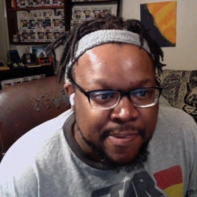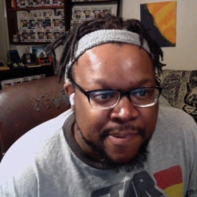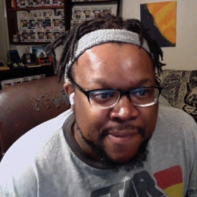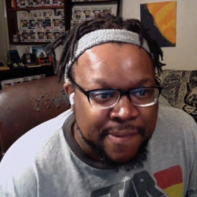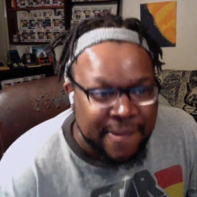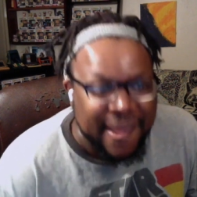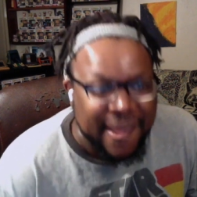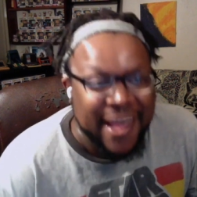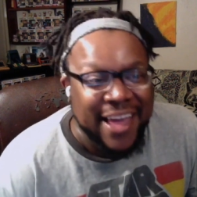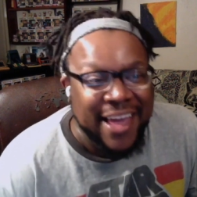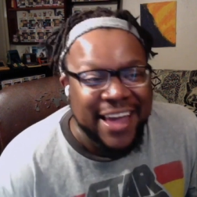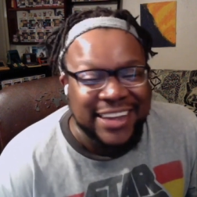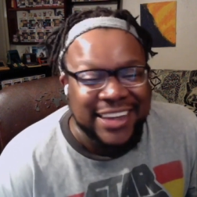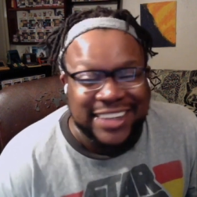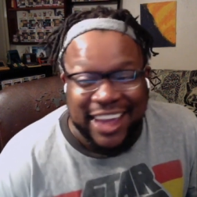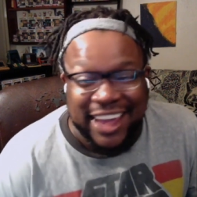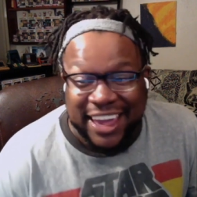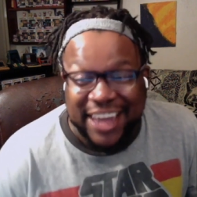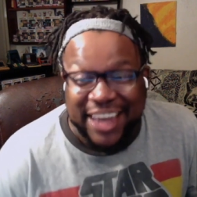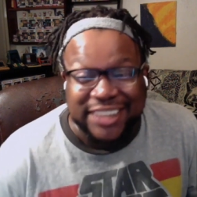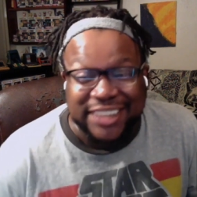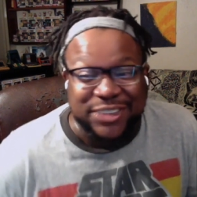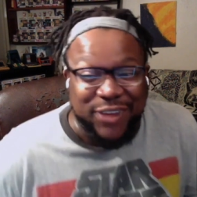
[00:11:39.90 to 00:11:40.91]
he's like,
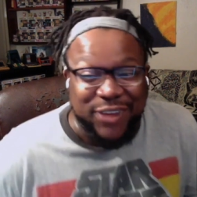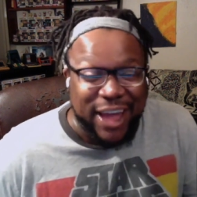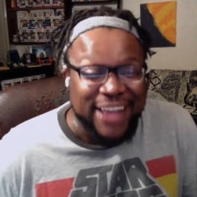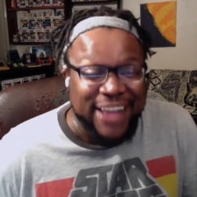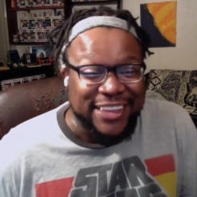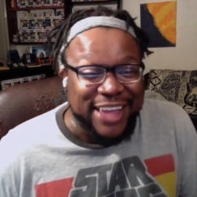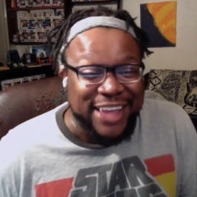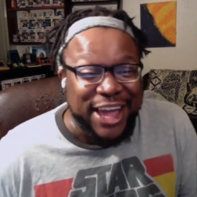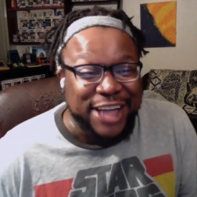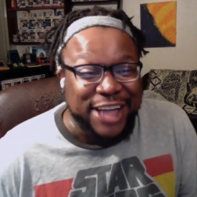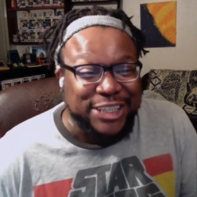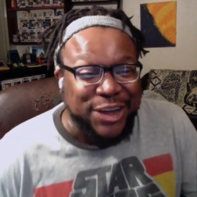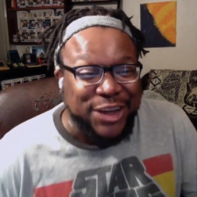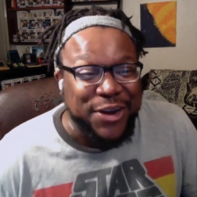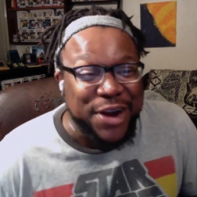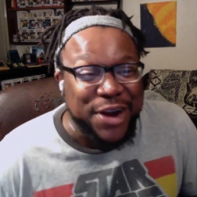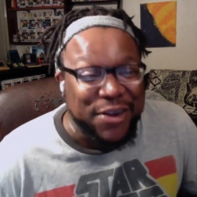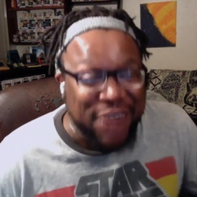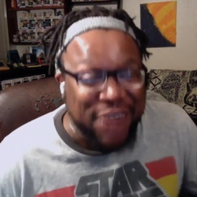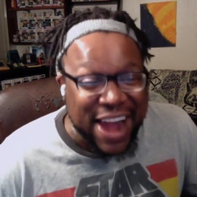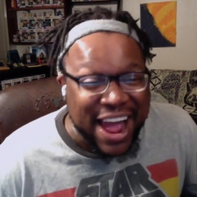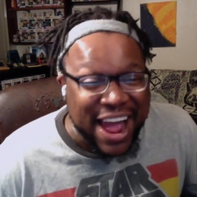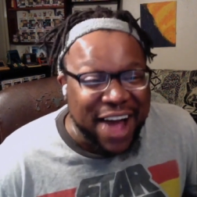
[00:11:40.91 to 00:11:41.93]
it's right there, turn
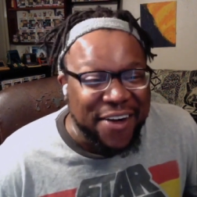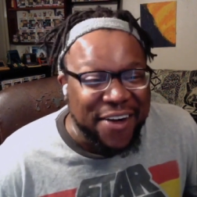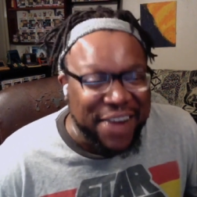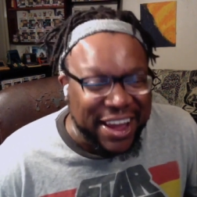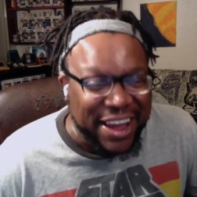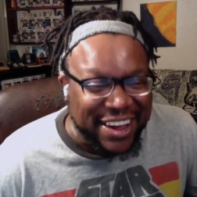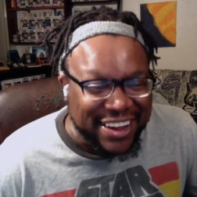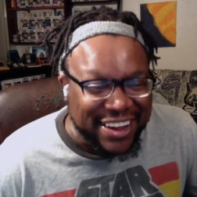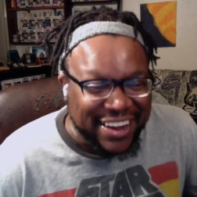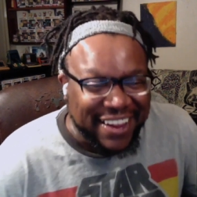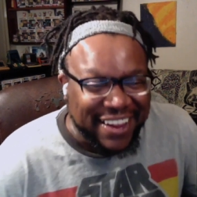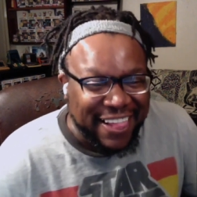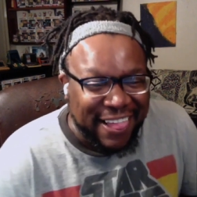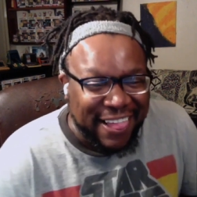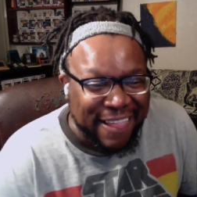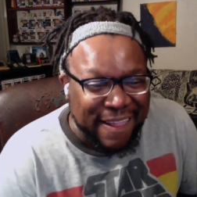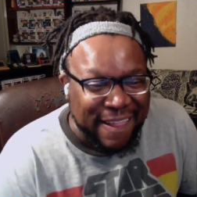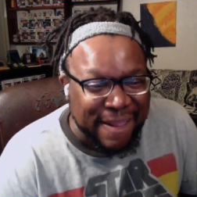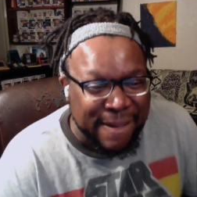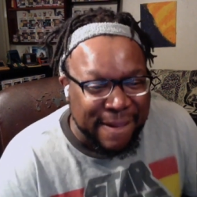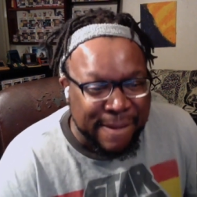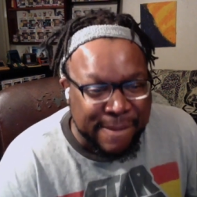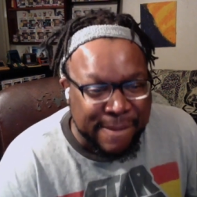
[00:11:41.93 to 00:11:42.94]
around, nigga. We're going to
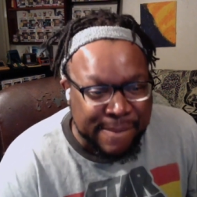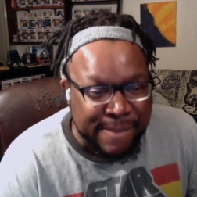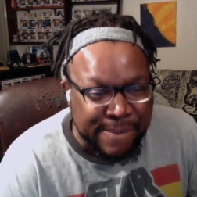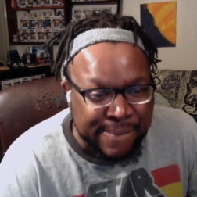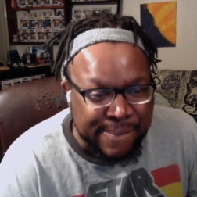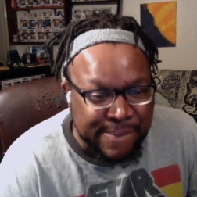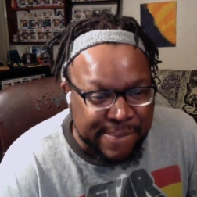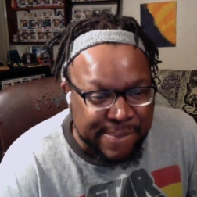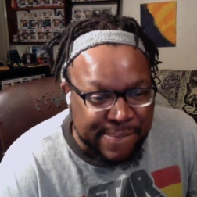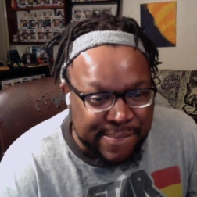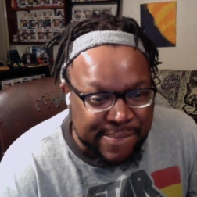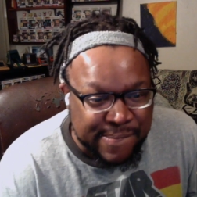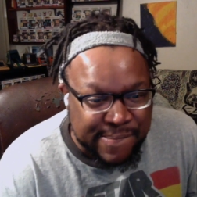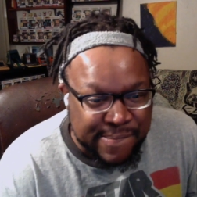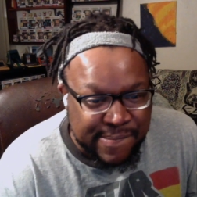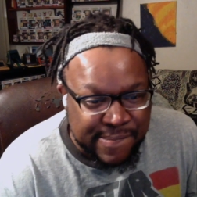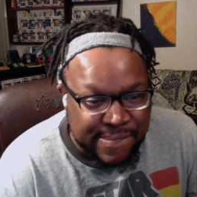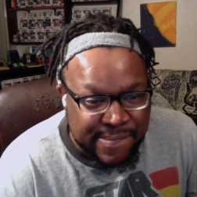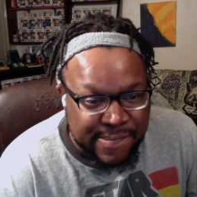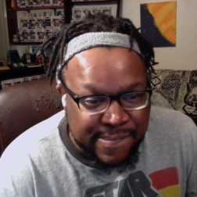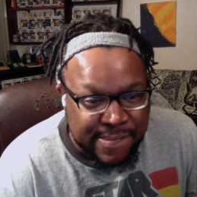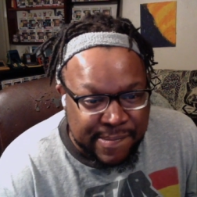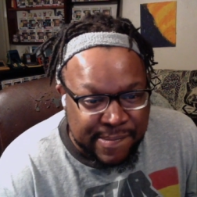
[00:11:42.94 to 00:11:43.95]
avenge when we're
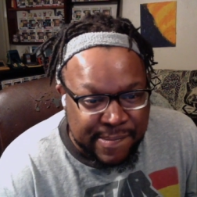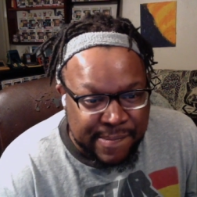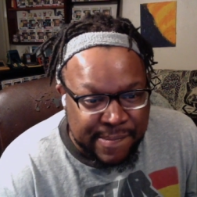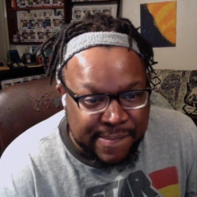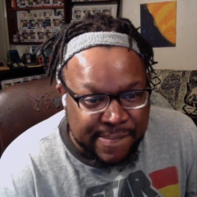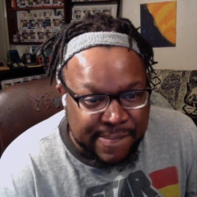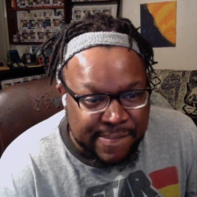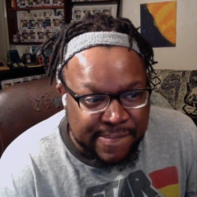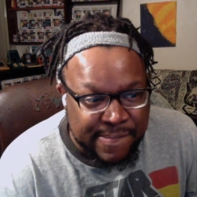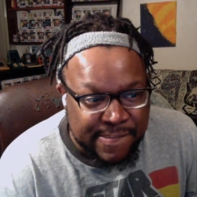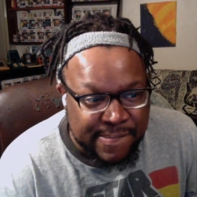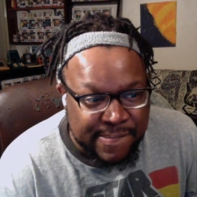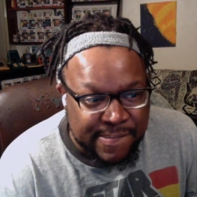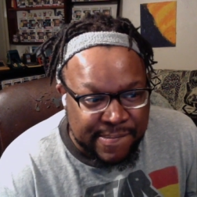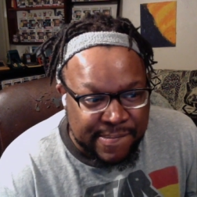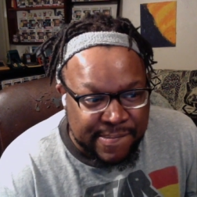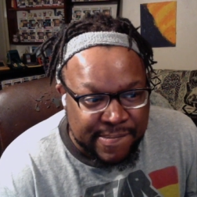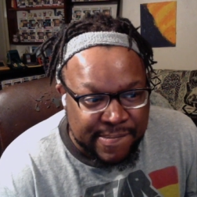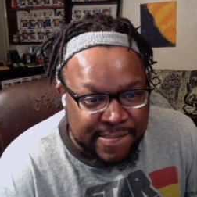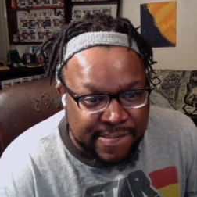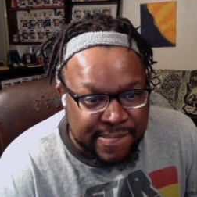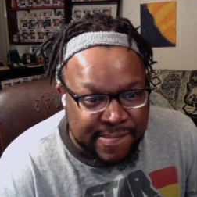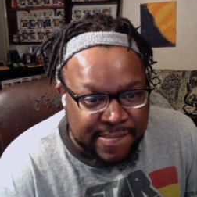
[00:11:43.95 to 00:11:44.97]
90. You're
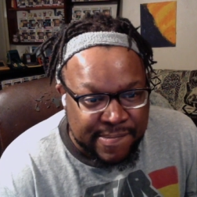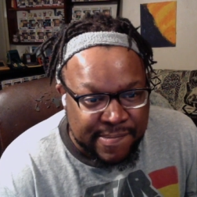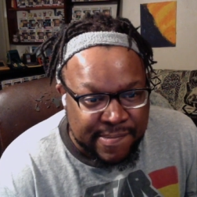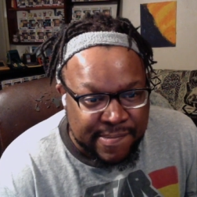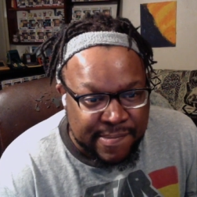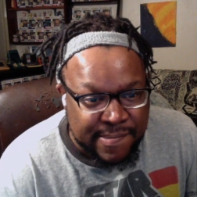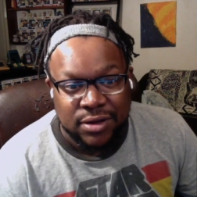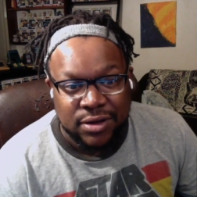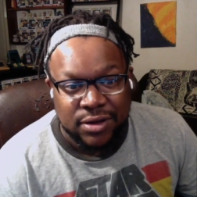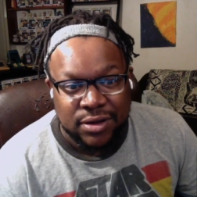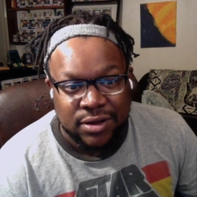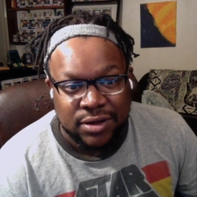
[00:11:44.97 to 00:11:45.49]
frustrated, I get it.